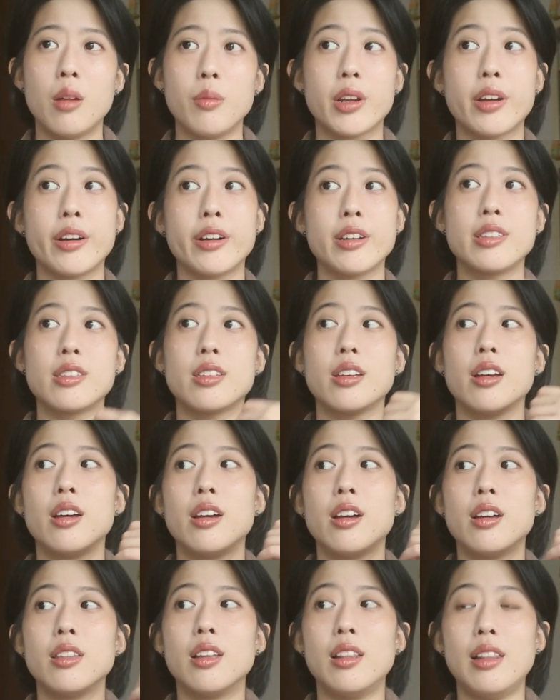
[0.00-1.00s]
because
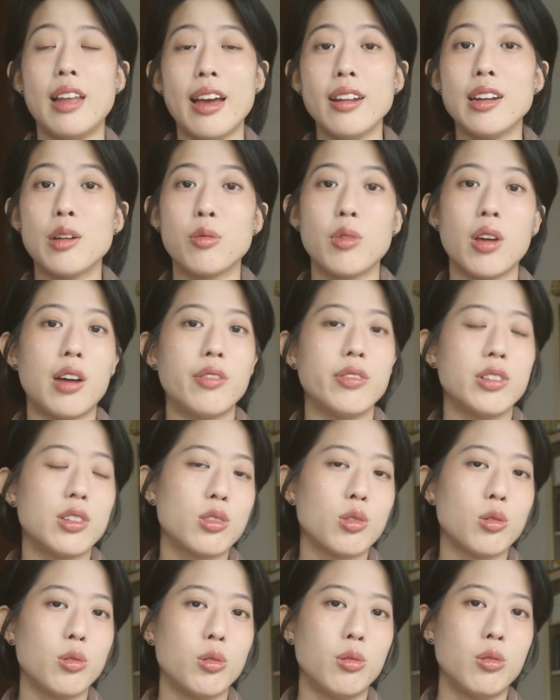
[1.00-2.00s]
the land that we have is
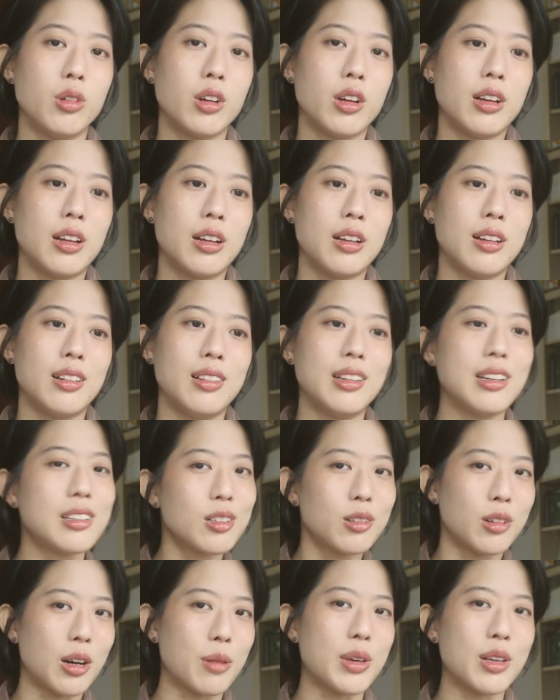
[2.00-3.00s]
so
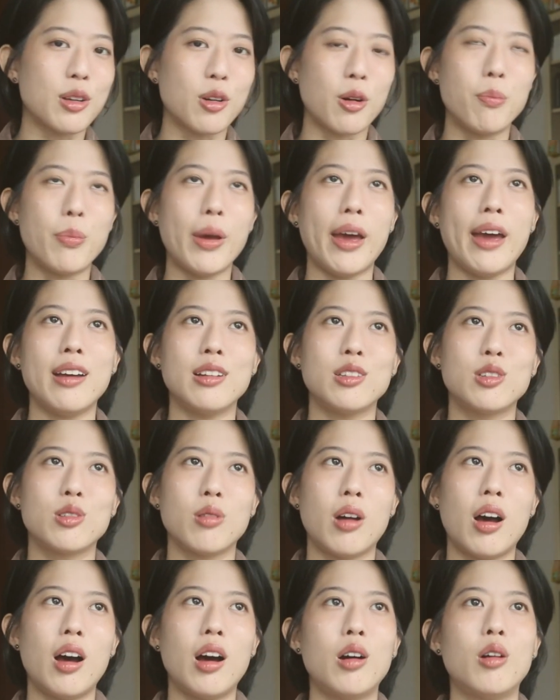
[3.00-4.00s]
little, I mean, compared
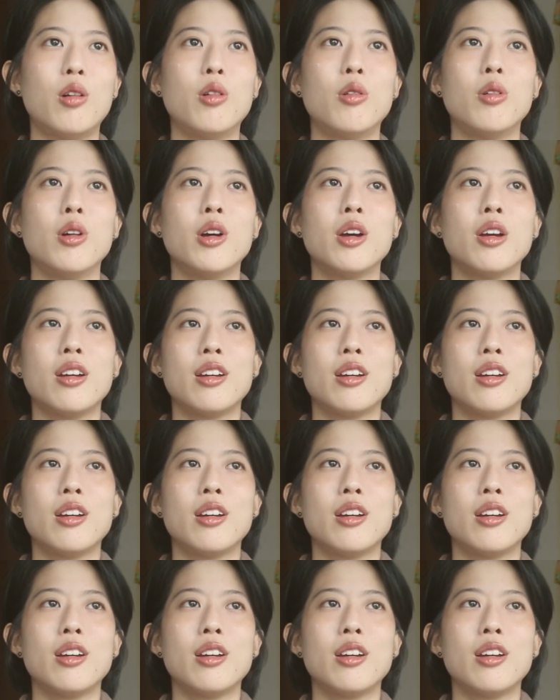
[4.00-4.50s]
to how